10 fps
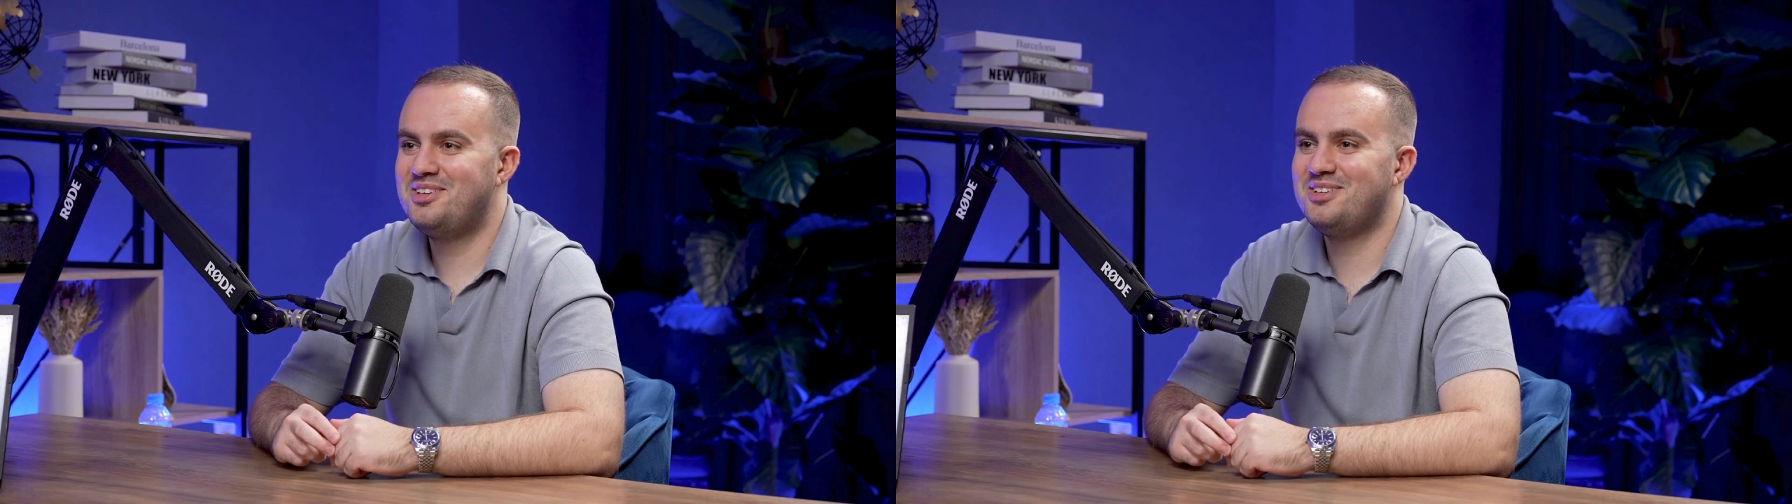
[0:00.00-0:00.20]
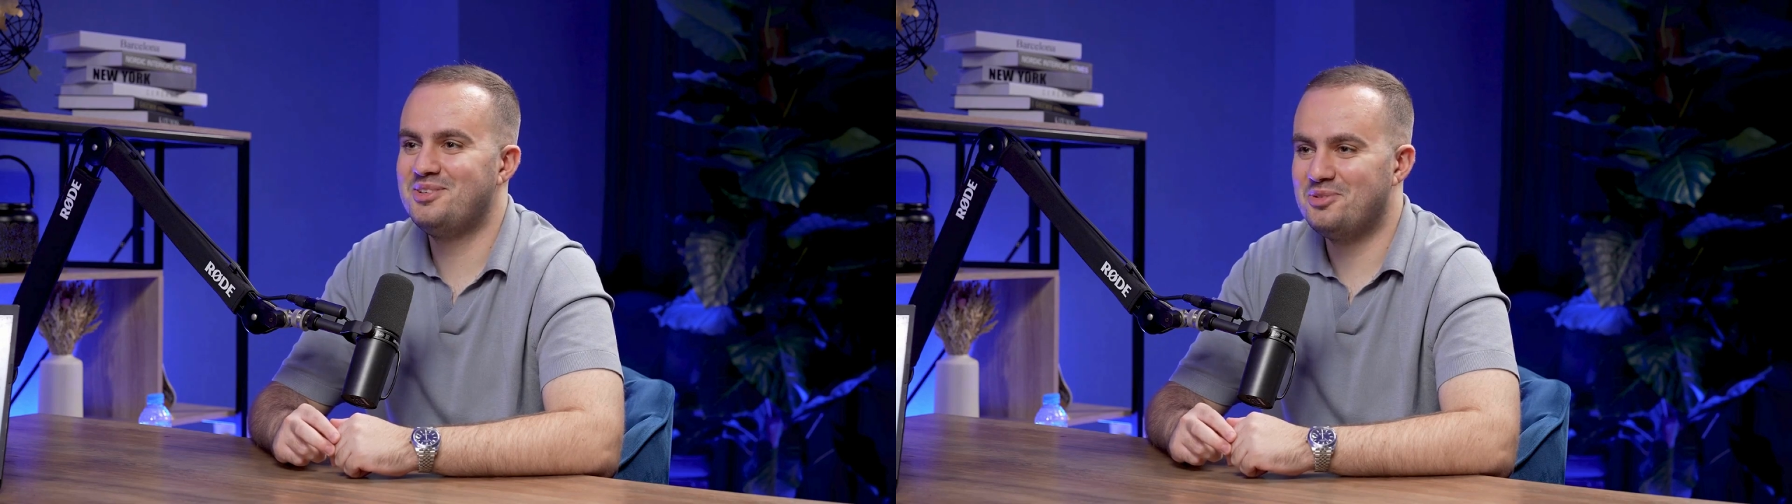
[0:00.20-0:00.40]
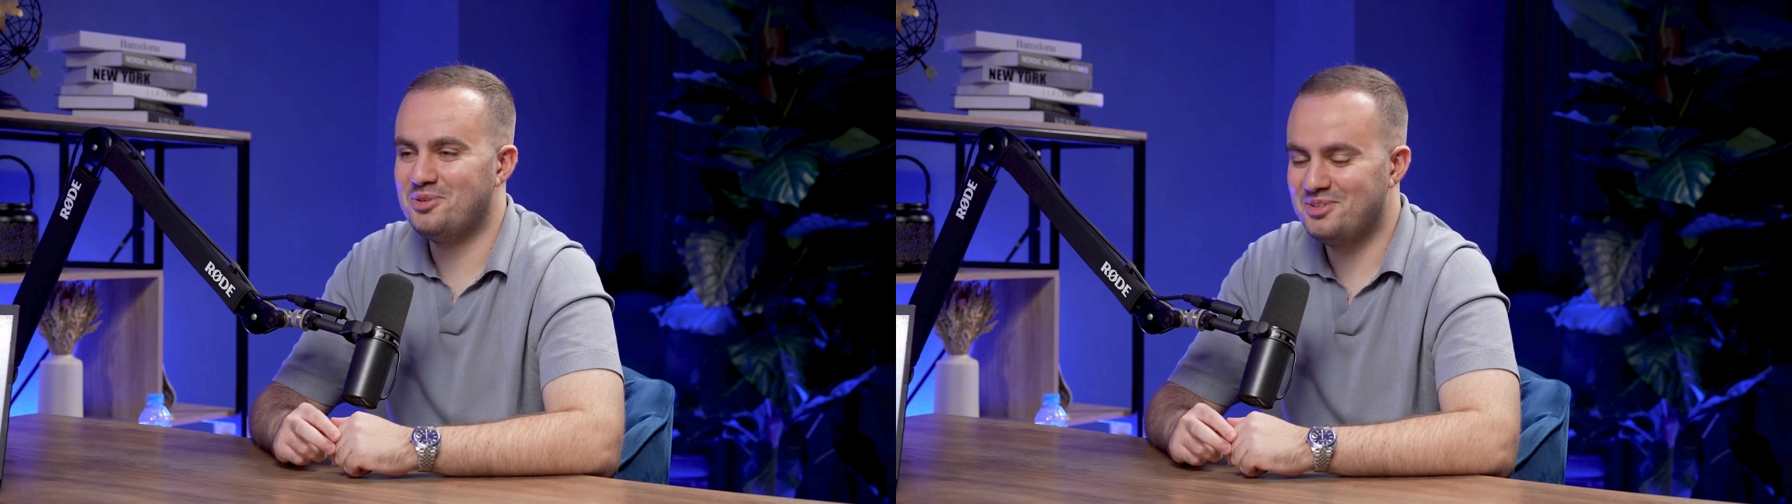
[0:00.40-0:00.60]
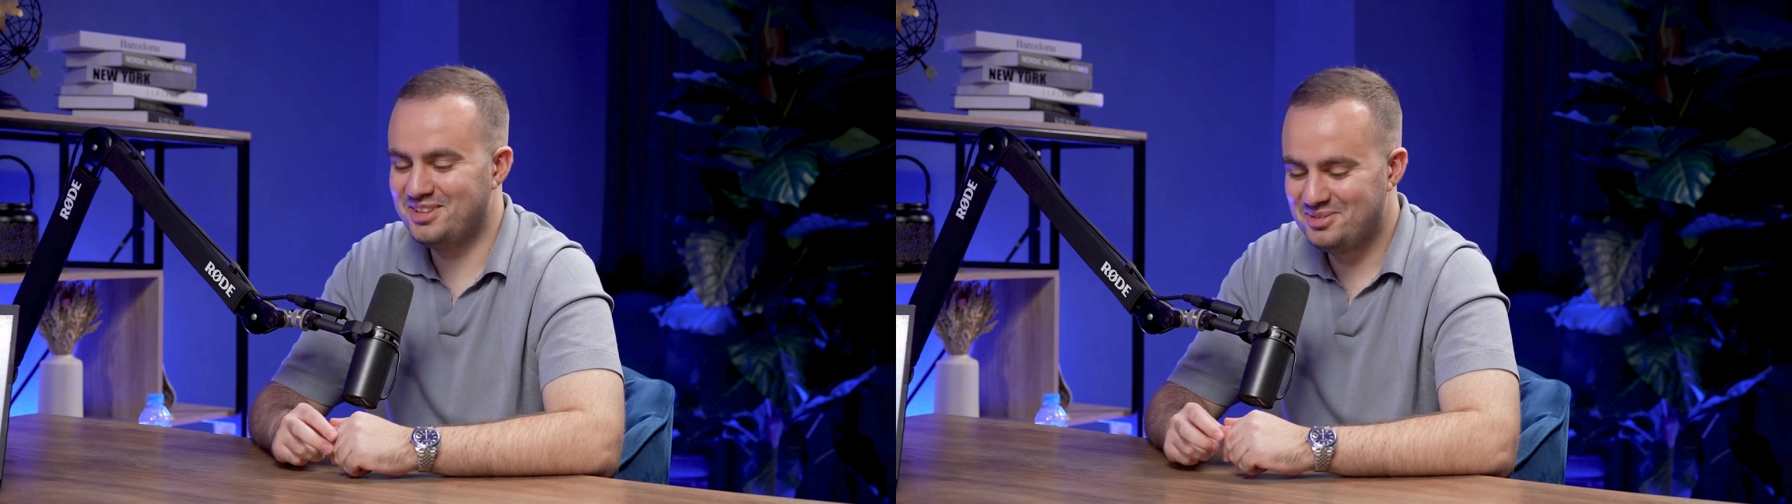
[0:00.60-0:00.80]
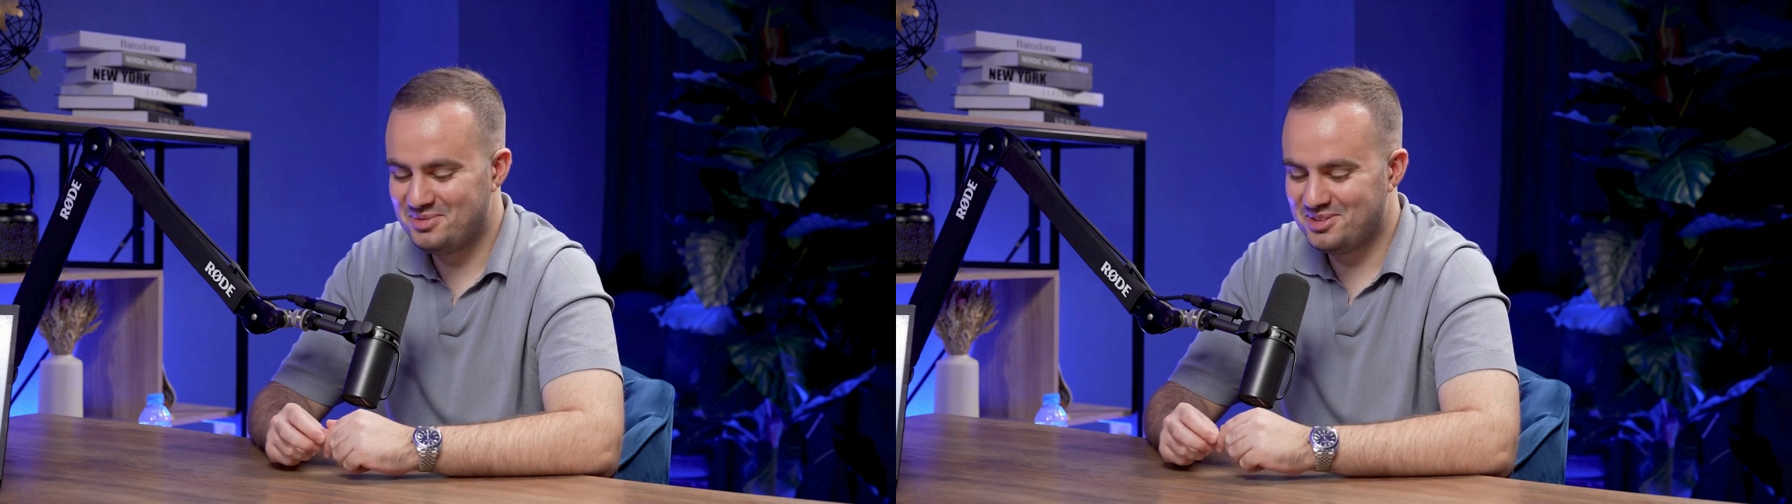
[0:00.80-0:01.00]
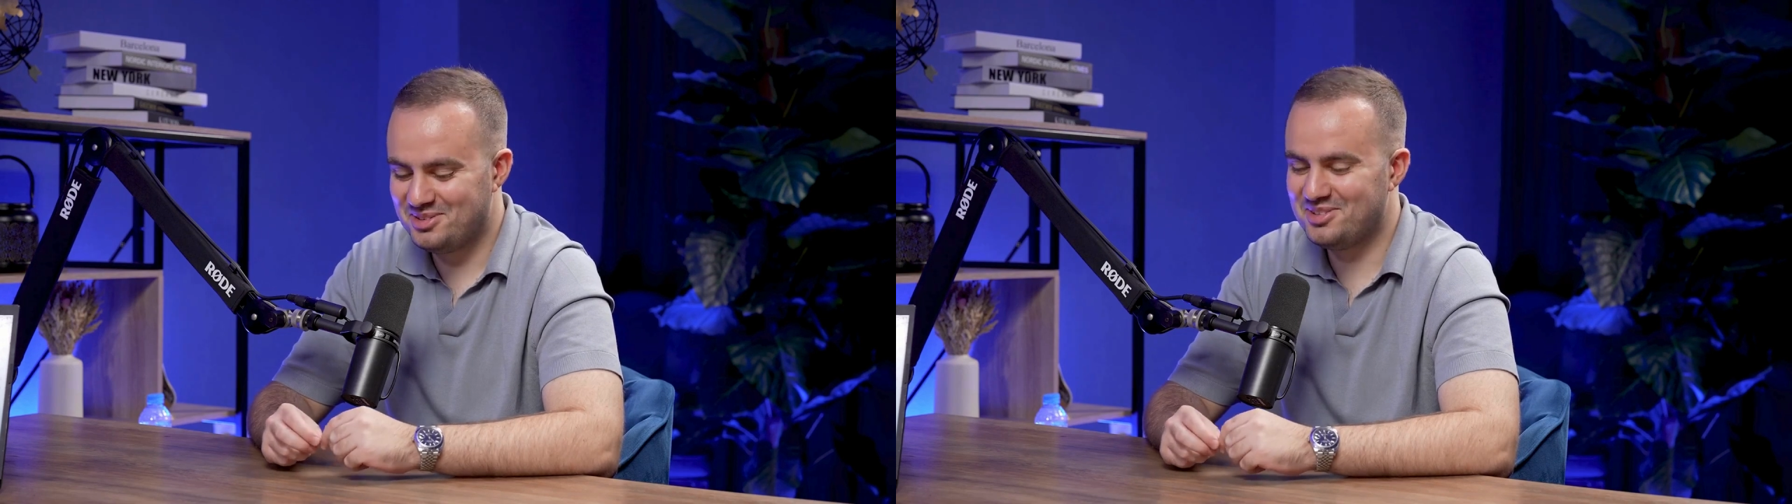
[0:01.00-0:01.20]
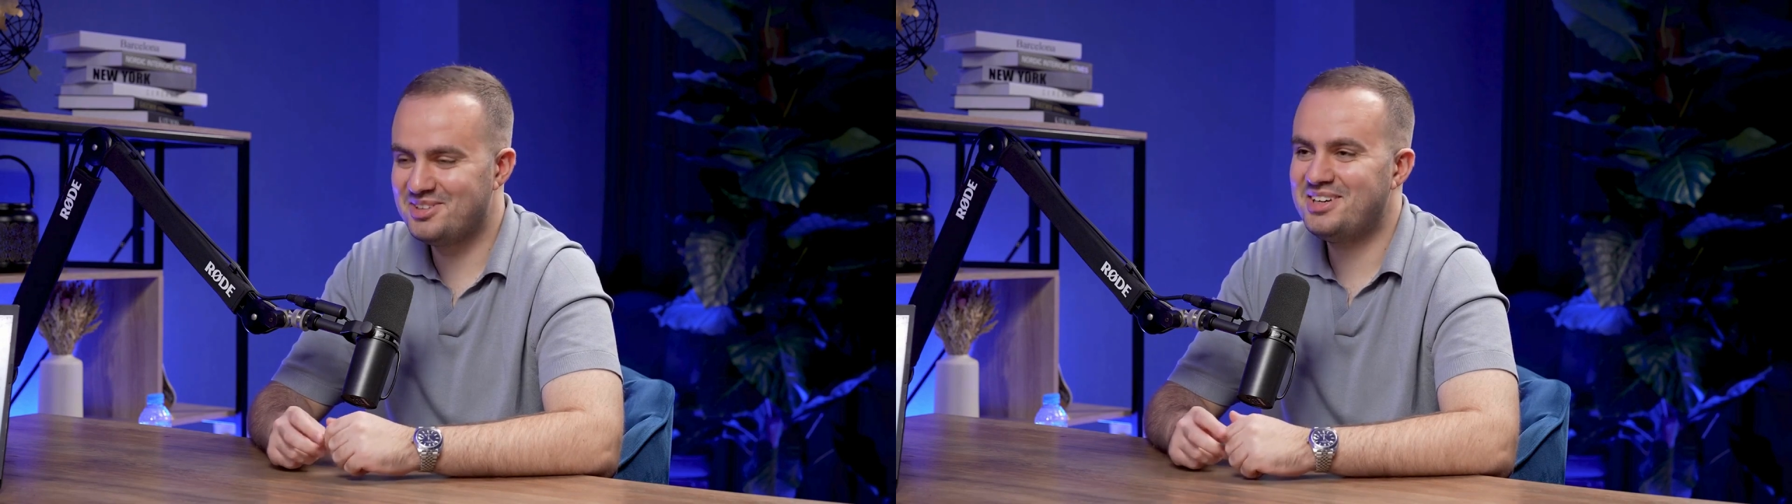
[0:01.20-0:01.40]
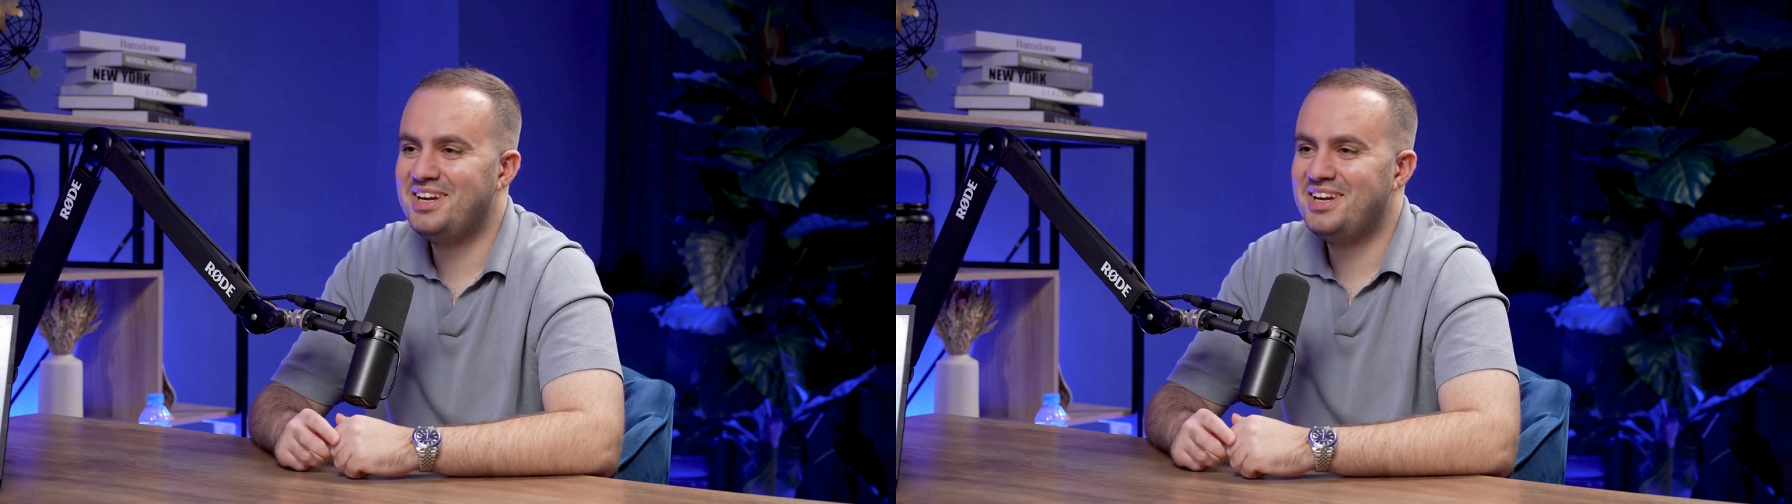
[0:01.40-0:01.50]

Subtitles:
Not old yet, but older.